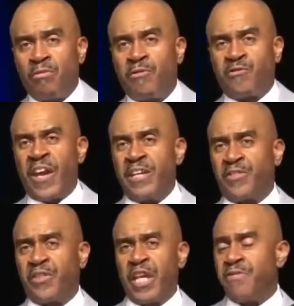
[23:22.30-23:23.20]

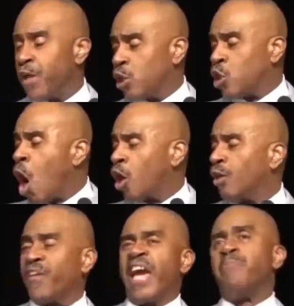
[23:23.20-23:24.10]
Faith in the God
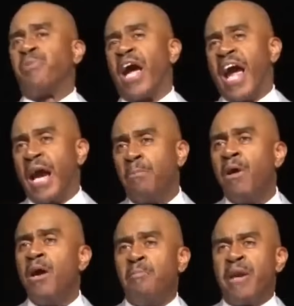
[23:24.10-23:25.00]
of Abraham
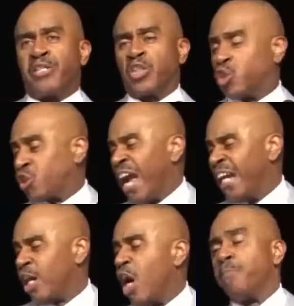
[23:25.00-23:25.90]
make you
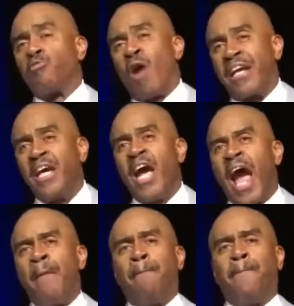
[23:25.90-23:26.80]
stand upright
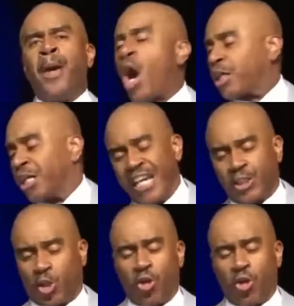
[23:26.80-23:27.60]
and bark against